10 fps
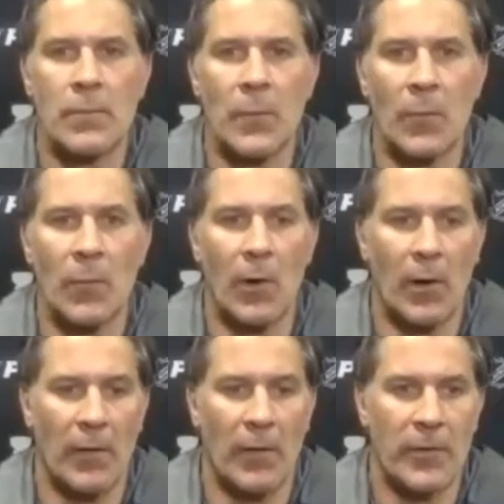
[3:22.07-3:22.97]
Well,
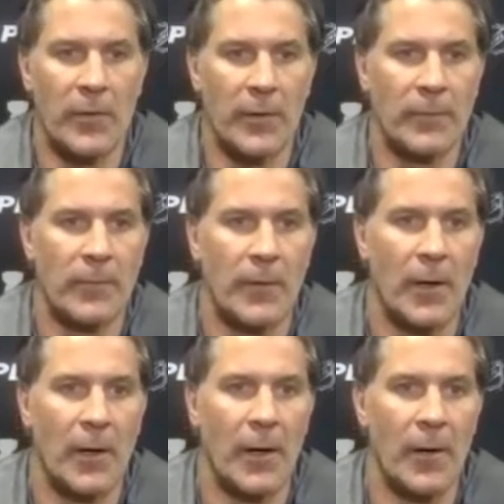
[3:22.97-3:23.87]
everything.
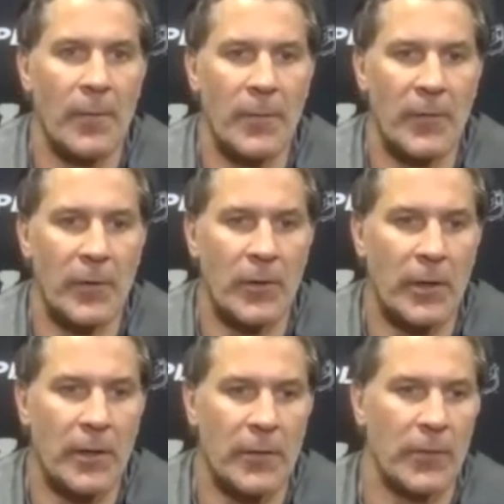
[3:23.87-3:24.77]
If you
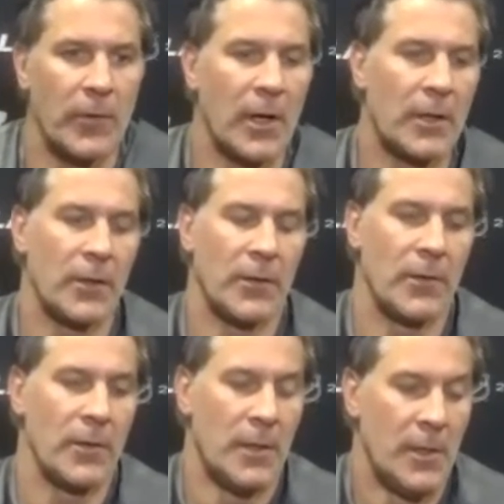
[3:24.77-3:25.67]
look at their
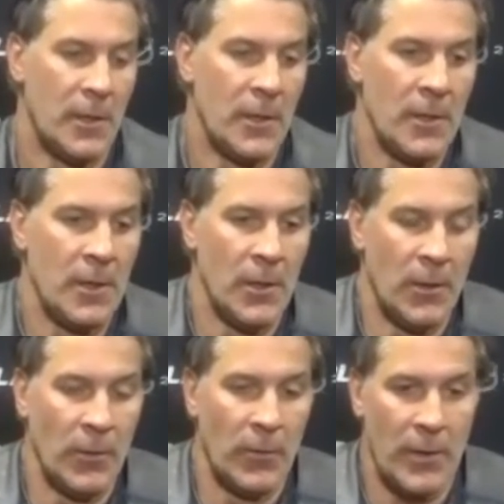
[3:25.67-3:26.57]
record,
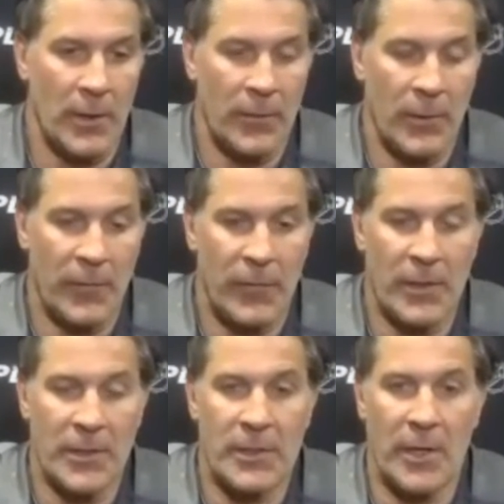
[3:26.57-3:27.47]
they
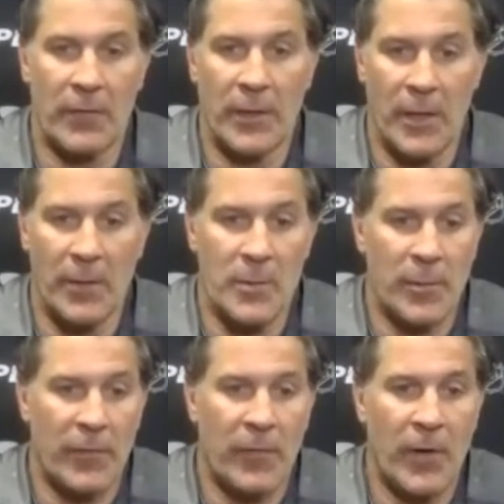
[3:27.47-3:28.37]
finished 7 games
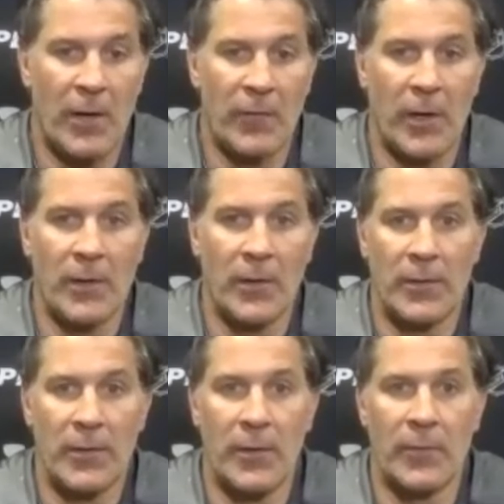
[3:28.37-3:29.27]
above
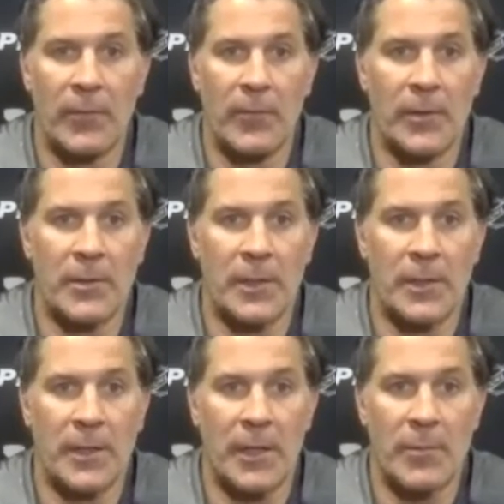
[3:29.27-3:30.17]
.500. They're
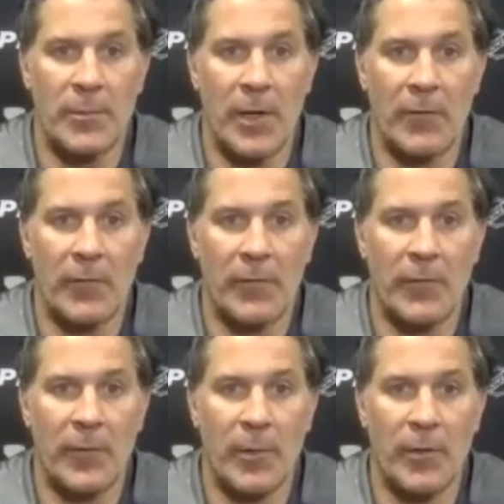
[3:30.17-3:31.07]
6 games
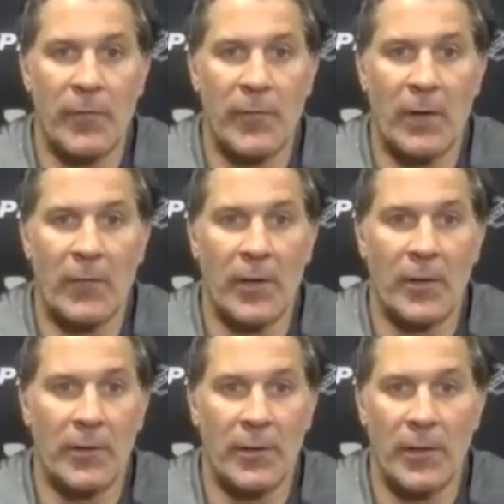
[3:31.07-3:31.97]
above
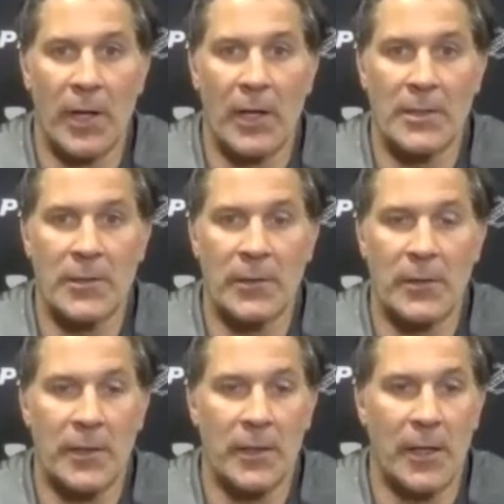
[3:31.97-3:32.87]
500 in their last
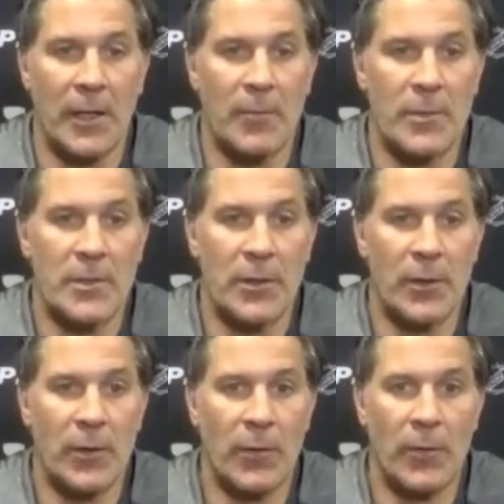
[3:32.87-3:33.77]
13 games.
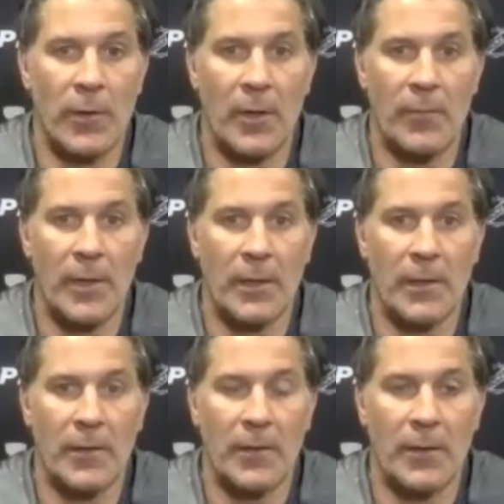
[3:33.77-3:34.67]
So, I
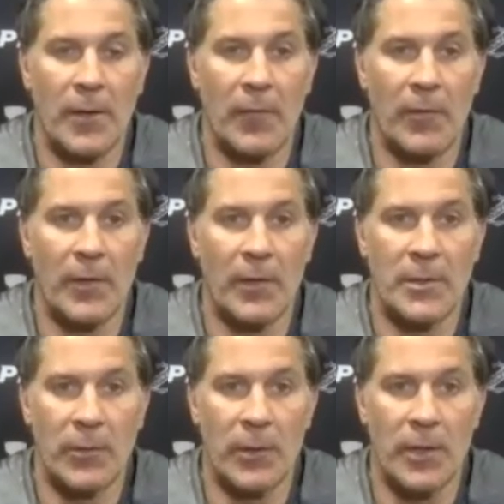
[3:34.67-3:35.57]
mean,
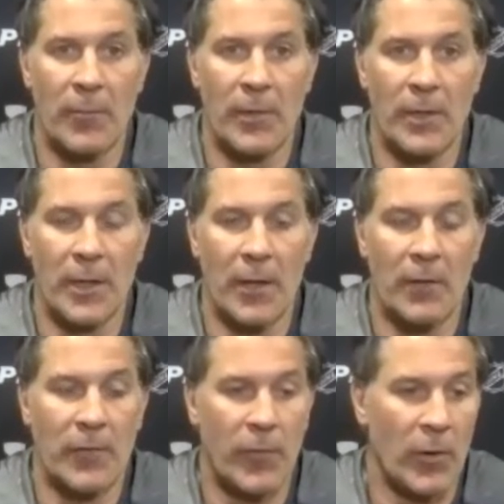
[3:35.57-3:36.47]
everything's sort of coming
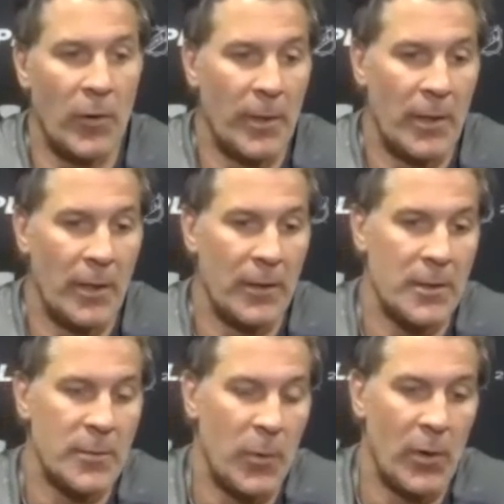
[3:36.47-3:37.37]
together for them at
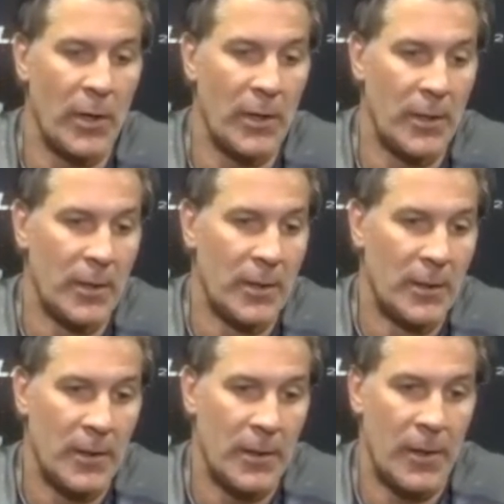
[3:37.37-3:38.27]
this point.
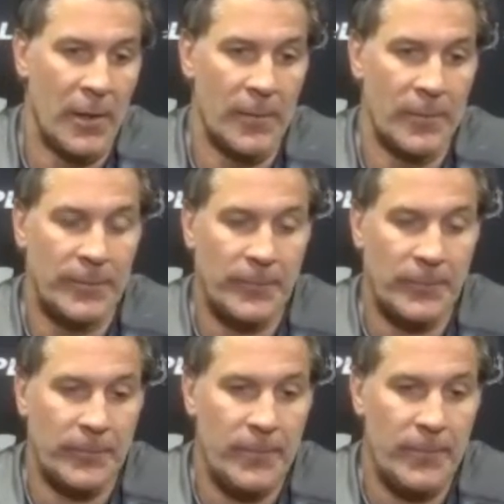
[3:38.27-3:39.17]

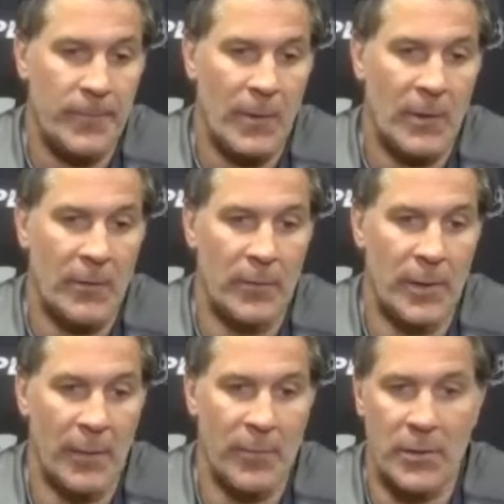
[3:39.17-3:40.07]

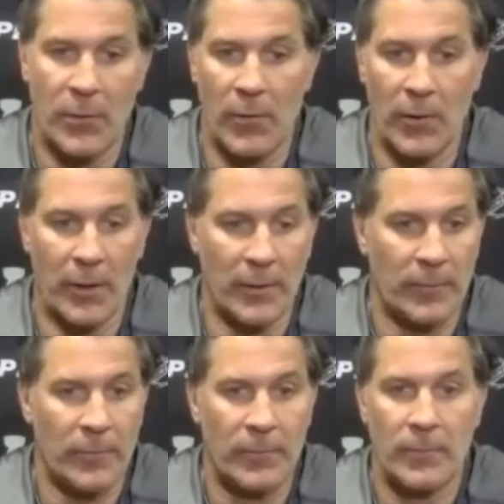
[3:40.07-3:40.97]
Depth
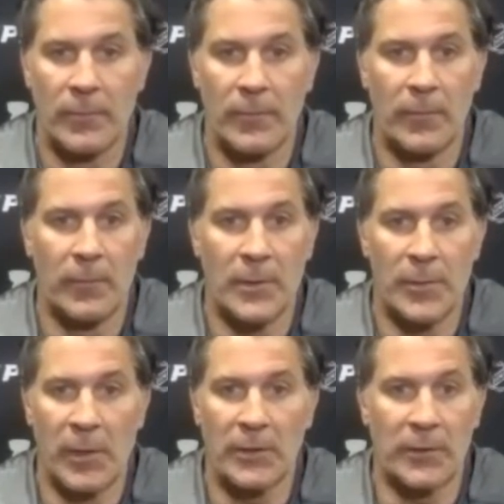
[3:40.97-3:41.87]
scoring,
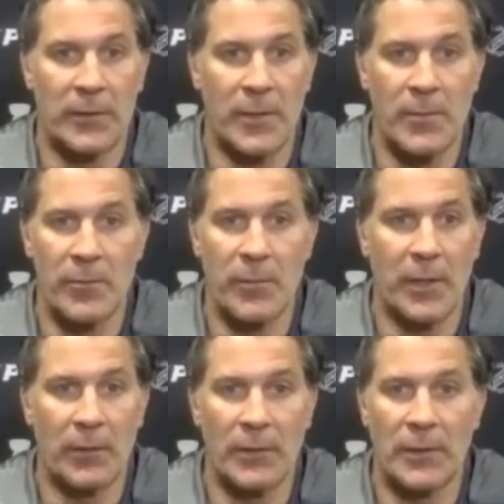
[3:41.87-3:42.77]
special teams have
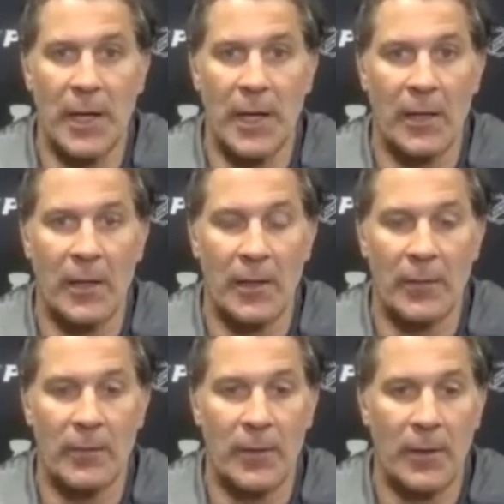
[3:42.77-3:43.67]
been
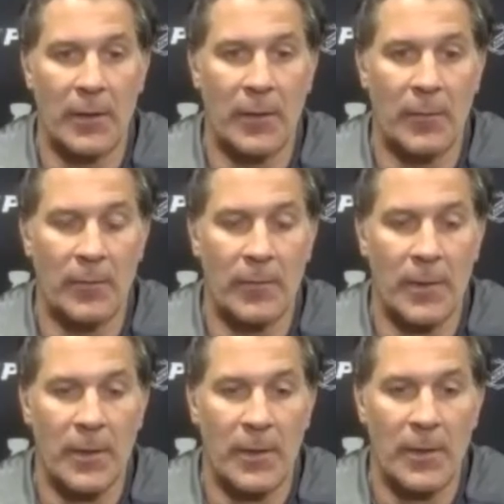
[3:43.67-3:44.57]
outstanding.
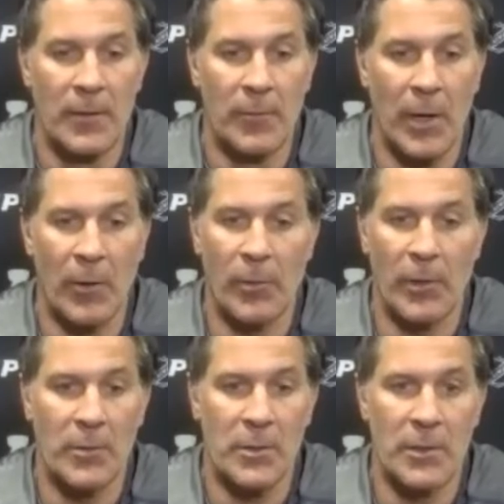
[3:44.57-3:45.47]
Power
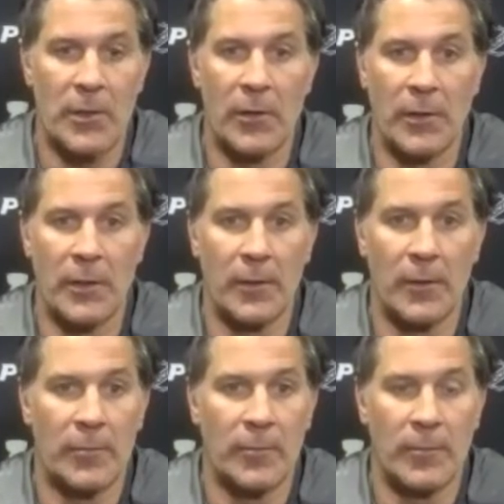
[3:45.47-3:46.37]
play was good all
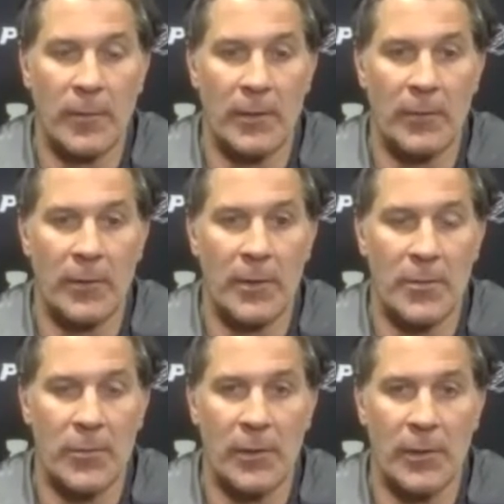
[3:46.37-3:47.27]
year, but
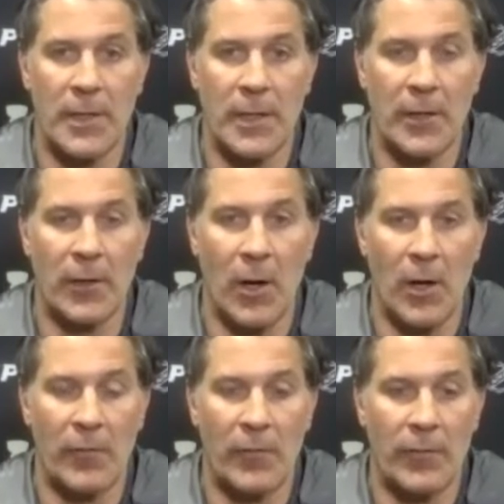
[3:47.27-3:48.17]
has really taken
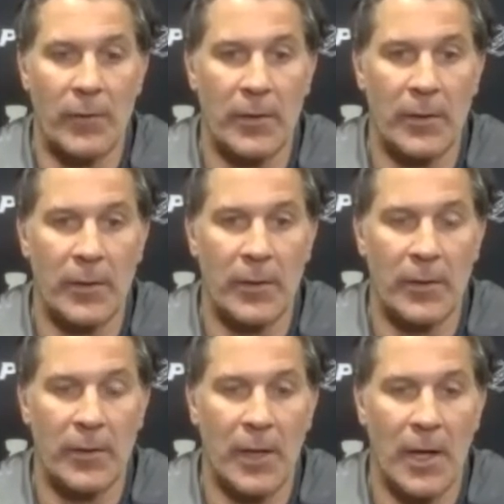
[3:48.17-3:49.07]
off
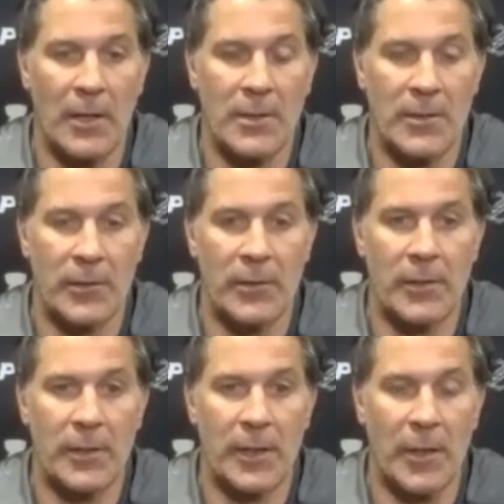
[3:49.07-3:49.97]
in the last
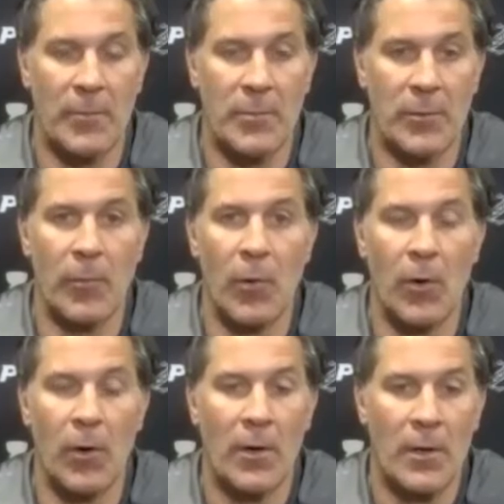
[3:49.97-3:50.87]
13 games or
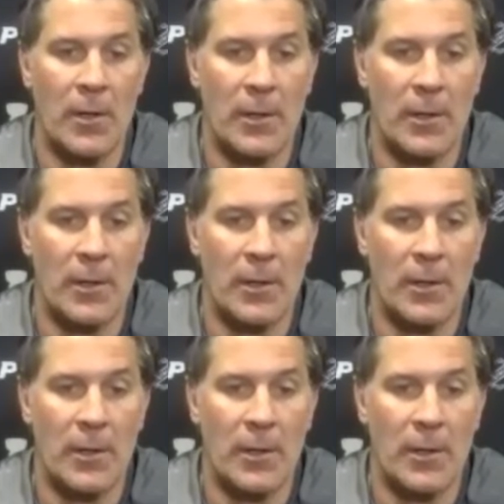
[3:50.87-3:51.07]
more.